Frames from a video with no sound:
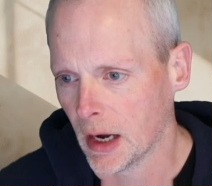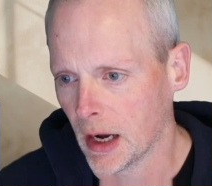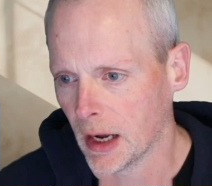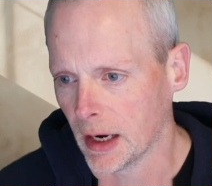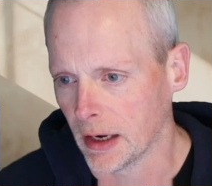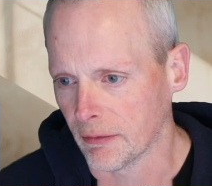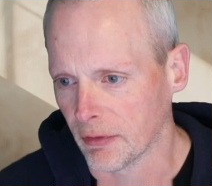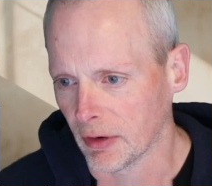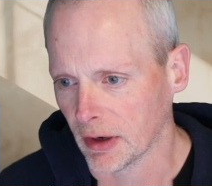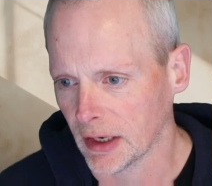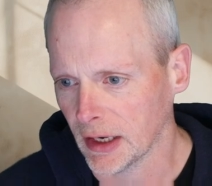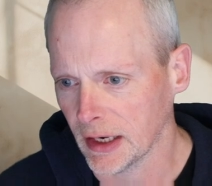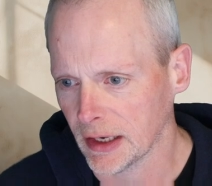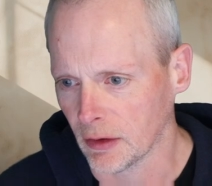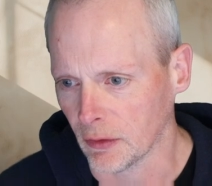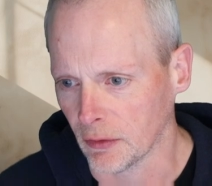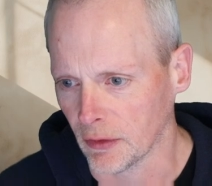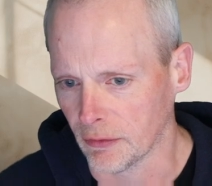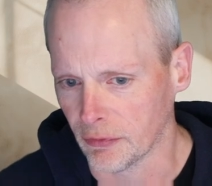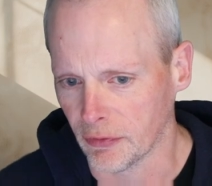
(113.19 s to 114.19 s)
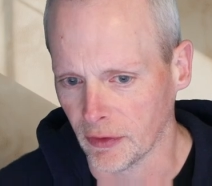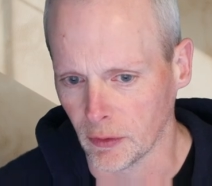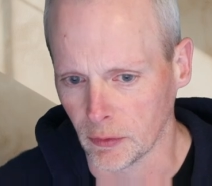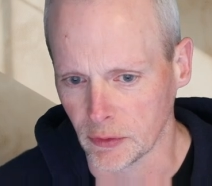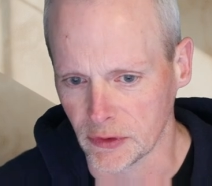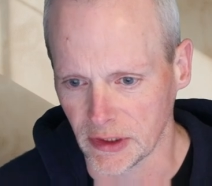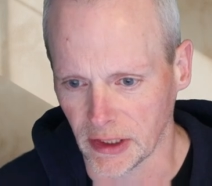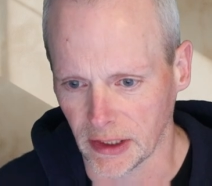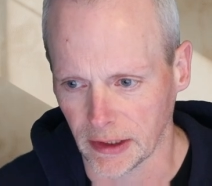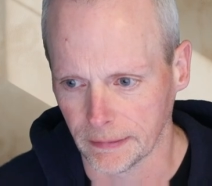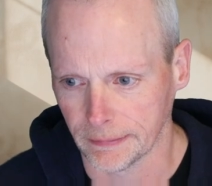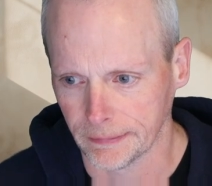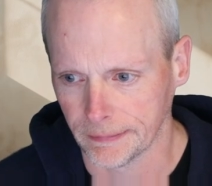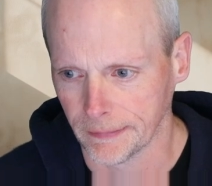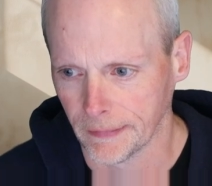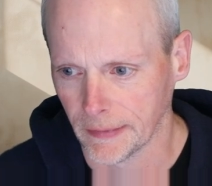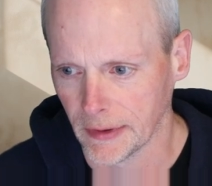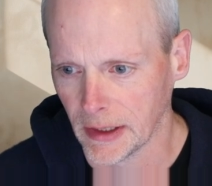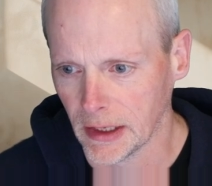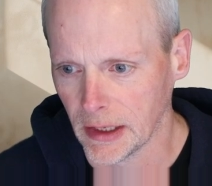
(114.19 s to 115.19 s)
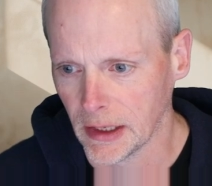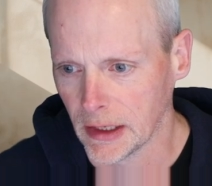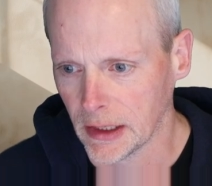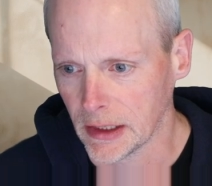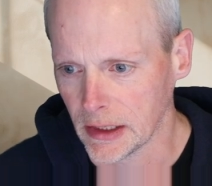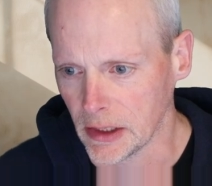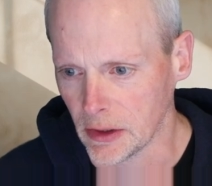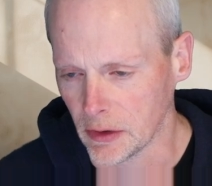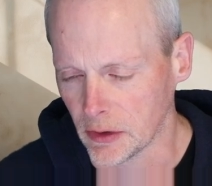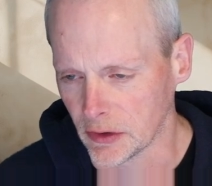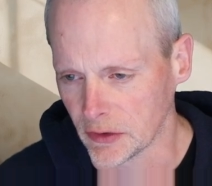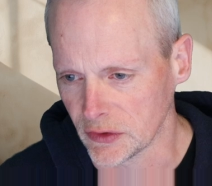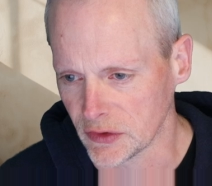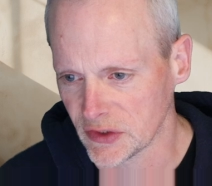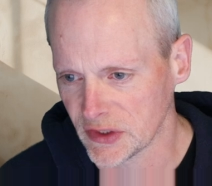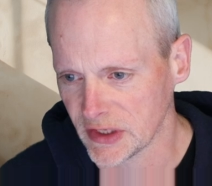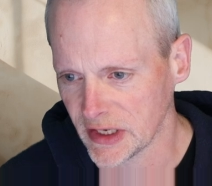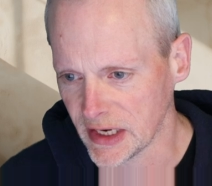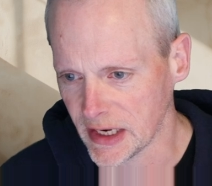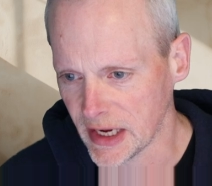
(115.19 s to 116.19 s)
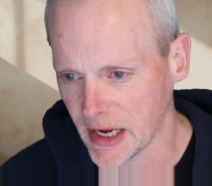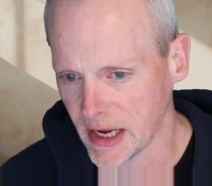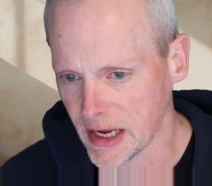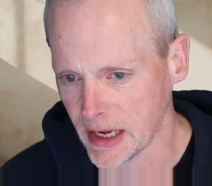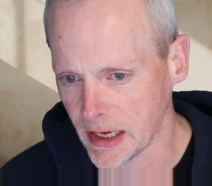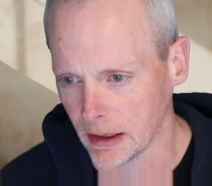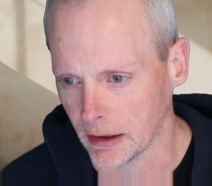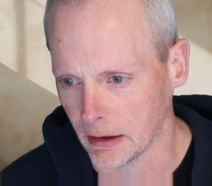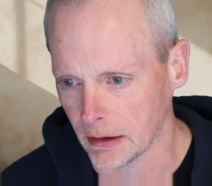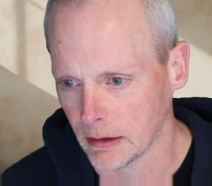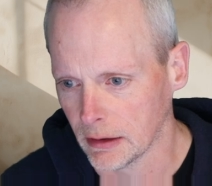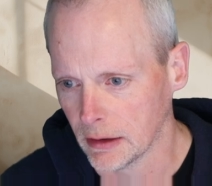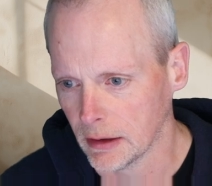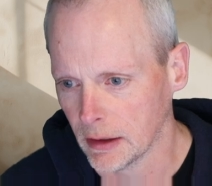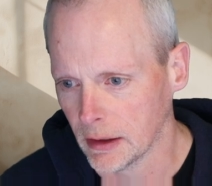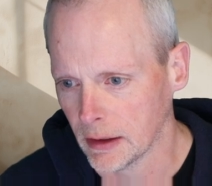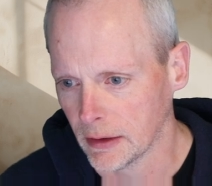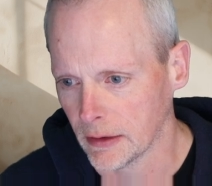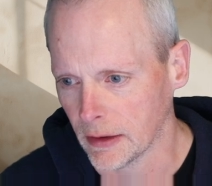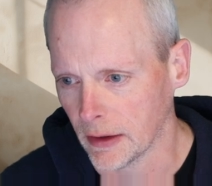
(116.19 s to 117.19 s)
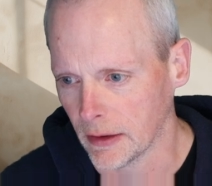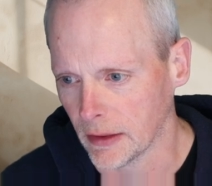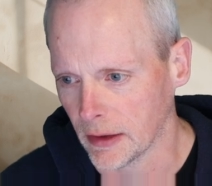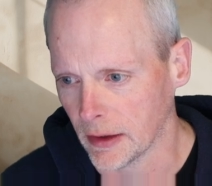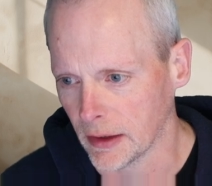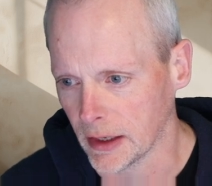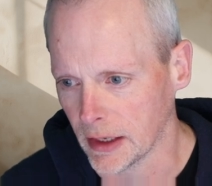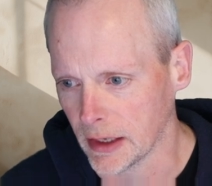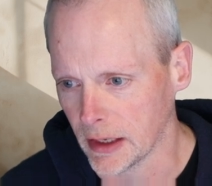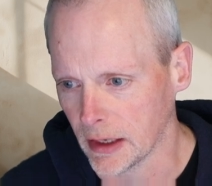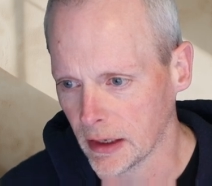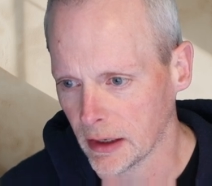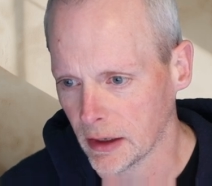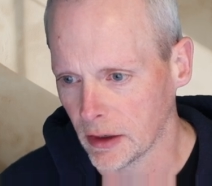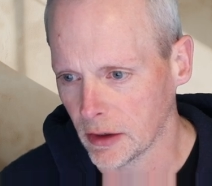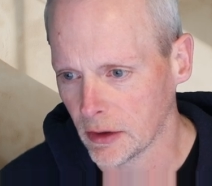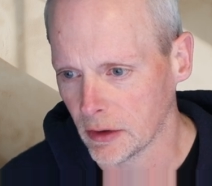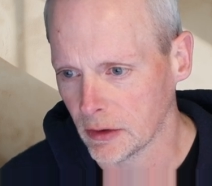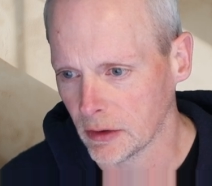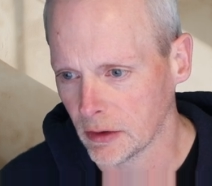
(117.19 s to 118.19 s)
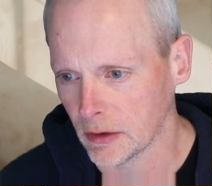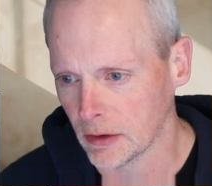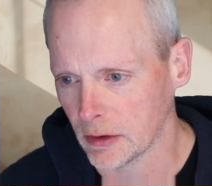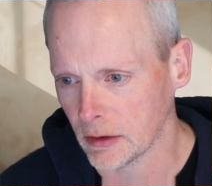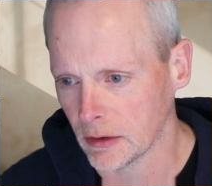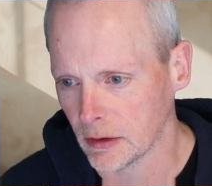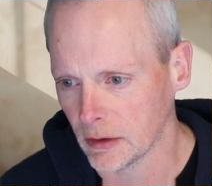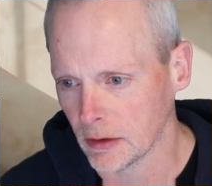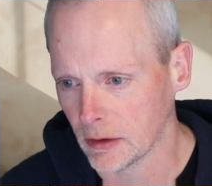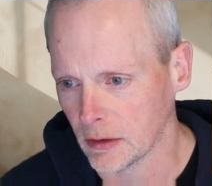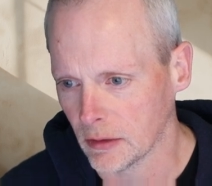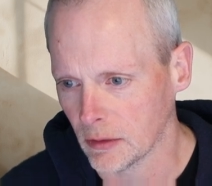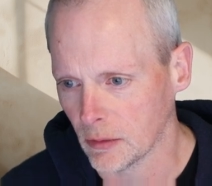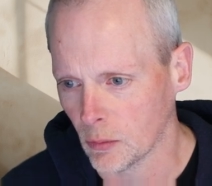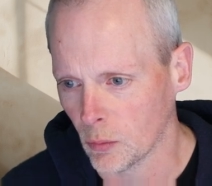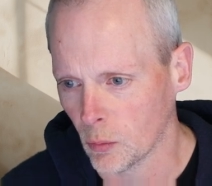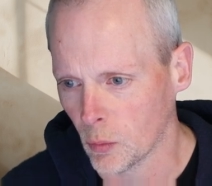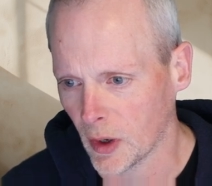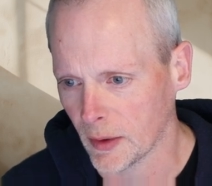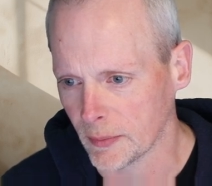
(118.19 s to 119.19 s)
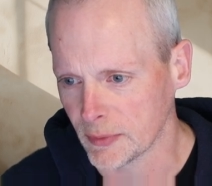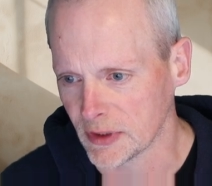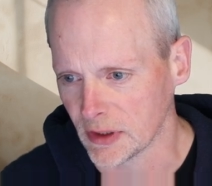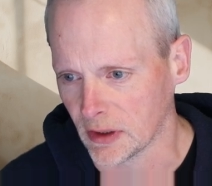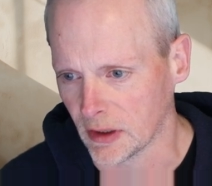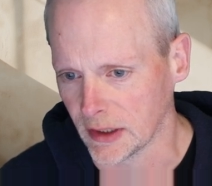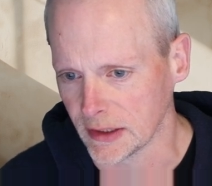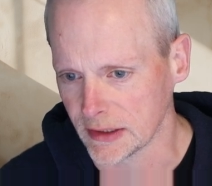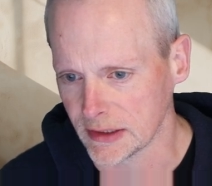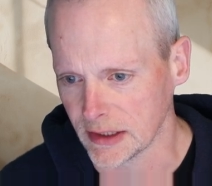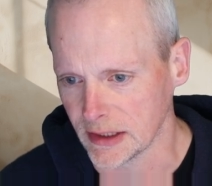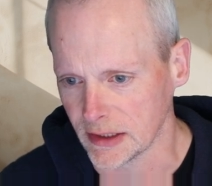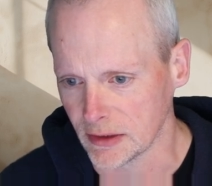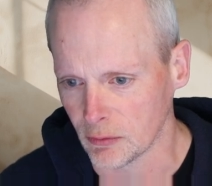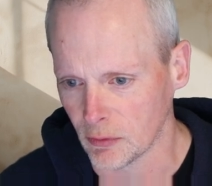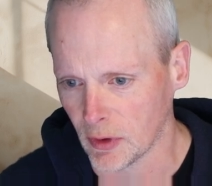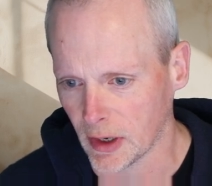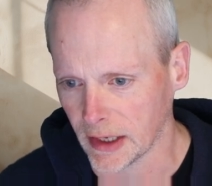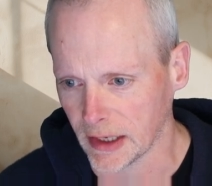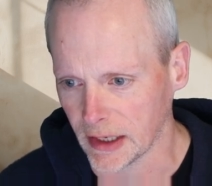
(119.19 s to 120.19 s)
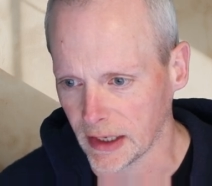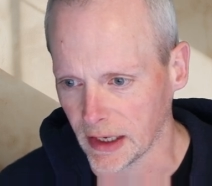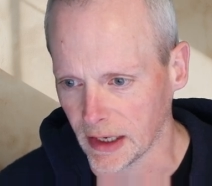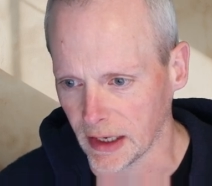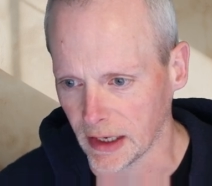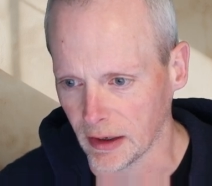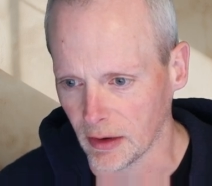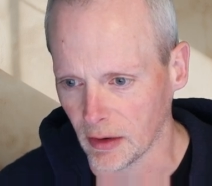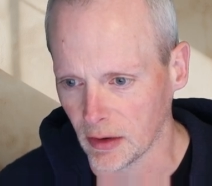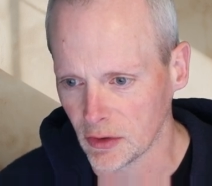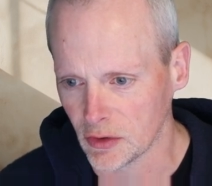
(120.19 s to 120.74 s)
And if I click on the filter, you can see here that the website is ranking